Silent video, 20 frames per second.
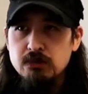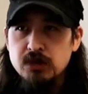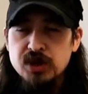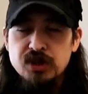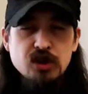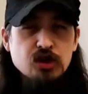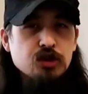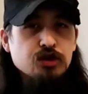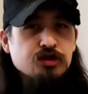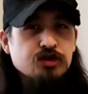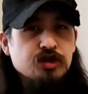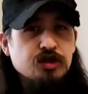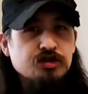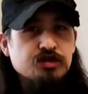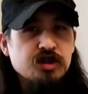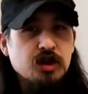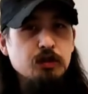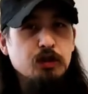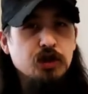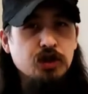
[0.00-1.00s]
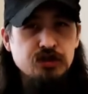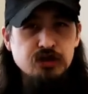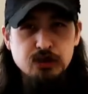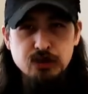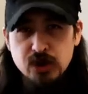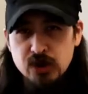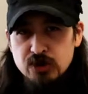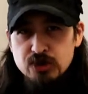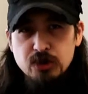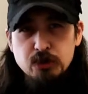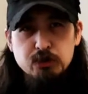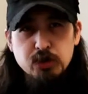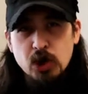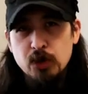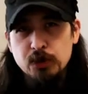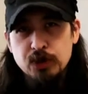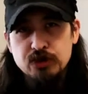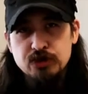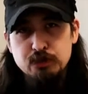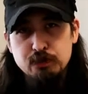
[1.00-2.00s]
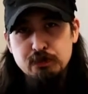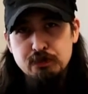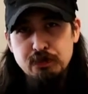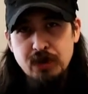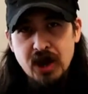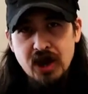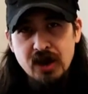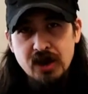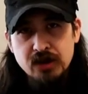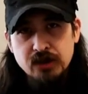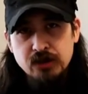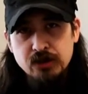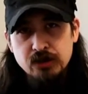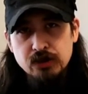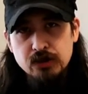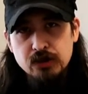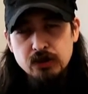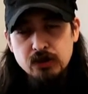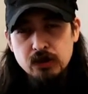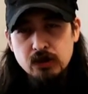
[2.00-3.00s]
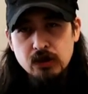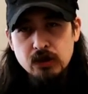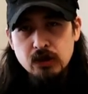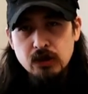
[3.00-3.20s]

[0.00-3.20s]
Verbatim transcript: but there's a symbolism, there's a purpose behind it.